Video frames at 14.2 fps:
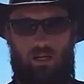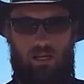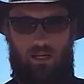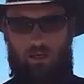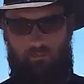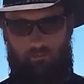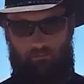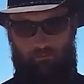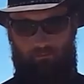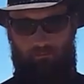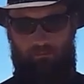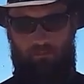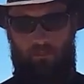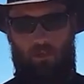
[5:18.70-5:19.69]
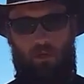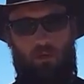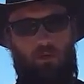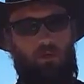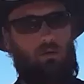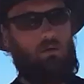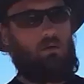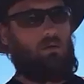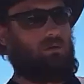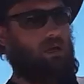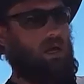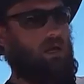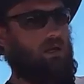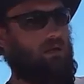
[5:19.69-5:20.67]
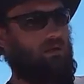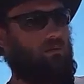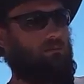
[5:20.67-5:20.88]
to get her. Okay?